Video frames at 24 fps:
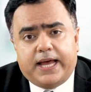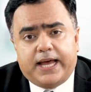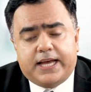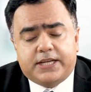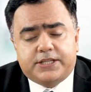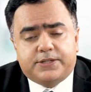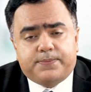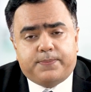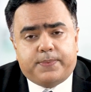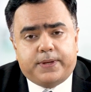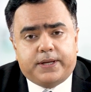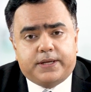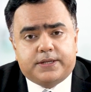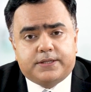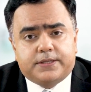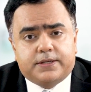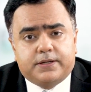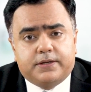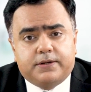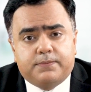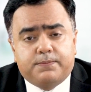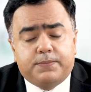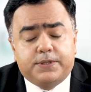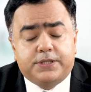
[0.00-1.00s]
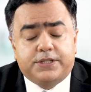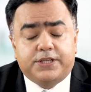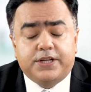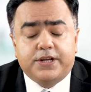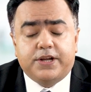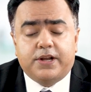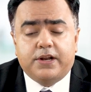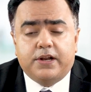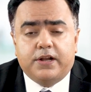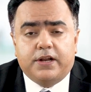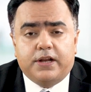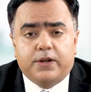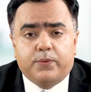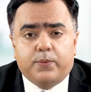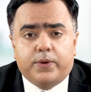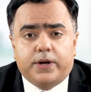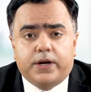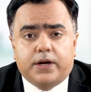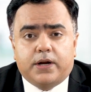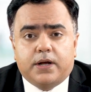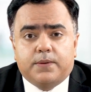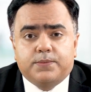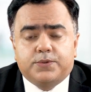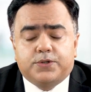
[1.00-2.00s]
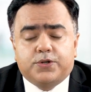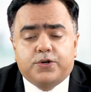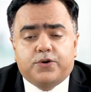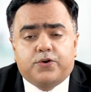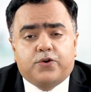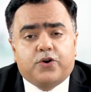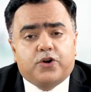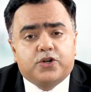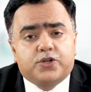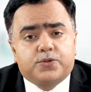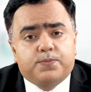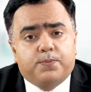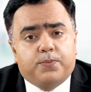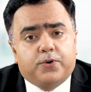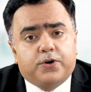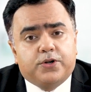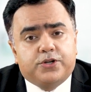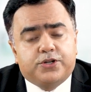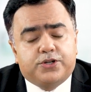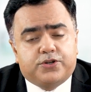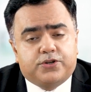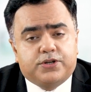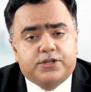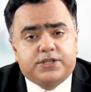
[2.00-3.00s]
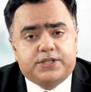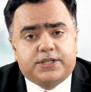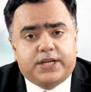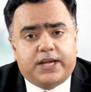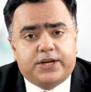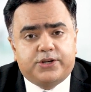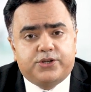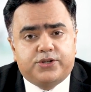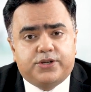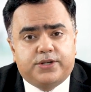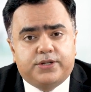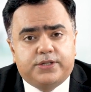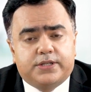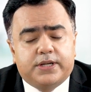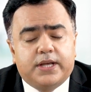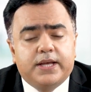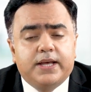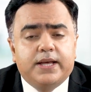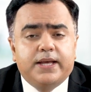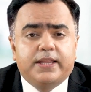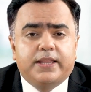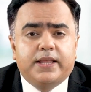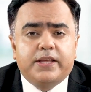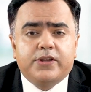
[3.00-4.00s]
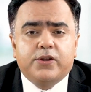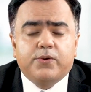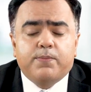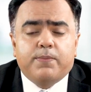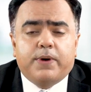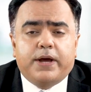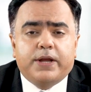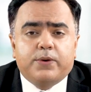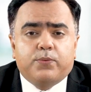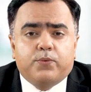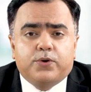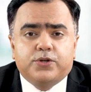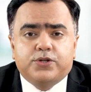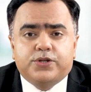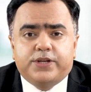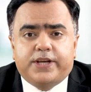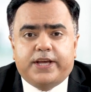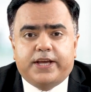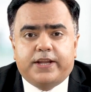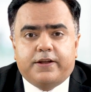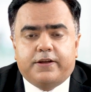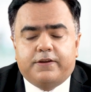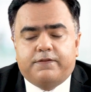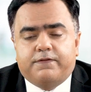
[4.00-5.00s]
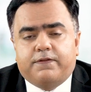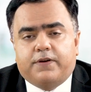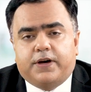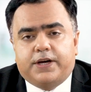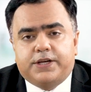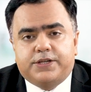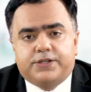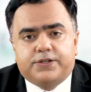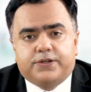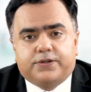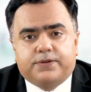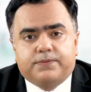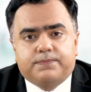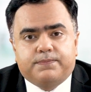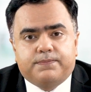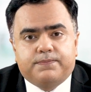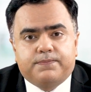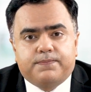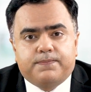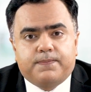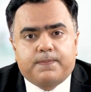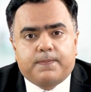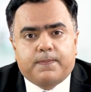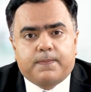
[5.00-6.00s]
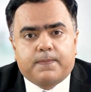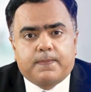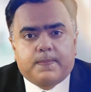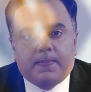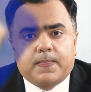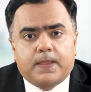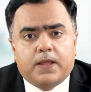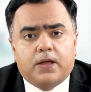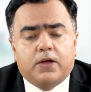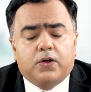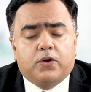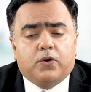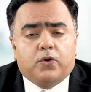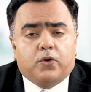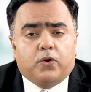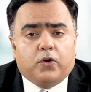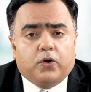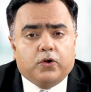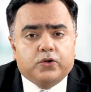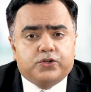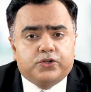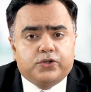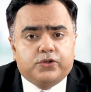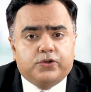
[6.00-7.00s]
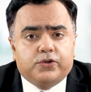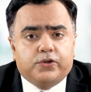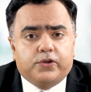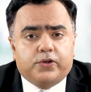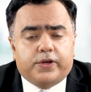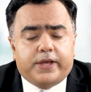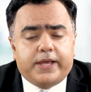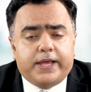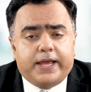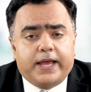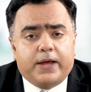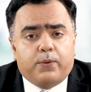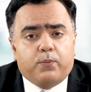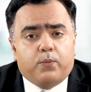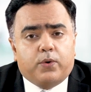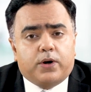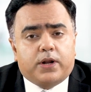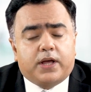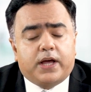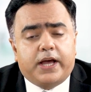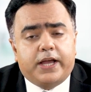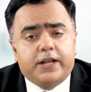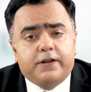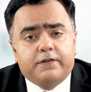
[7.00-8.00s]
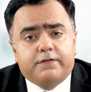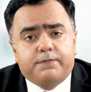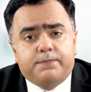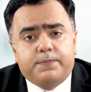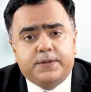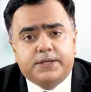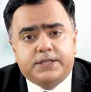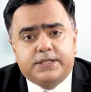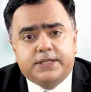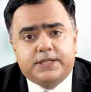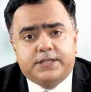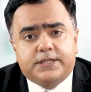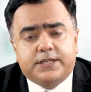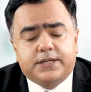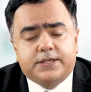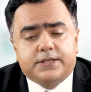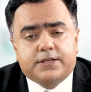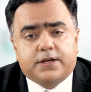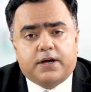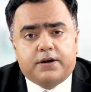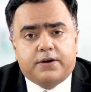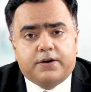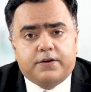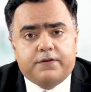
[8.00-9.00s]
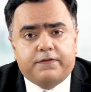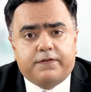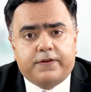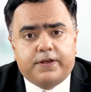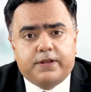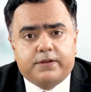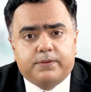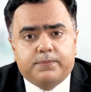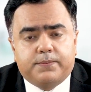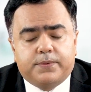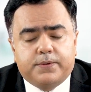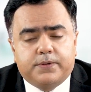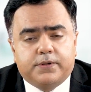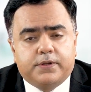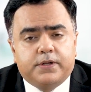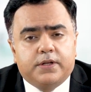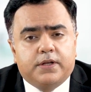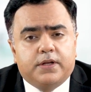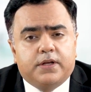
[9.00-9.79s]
aspects, particularly when it comes to cross-border transactions, that you might want to get advice on. Also, looking at what kind of businesses are available,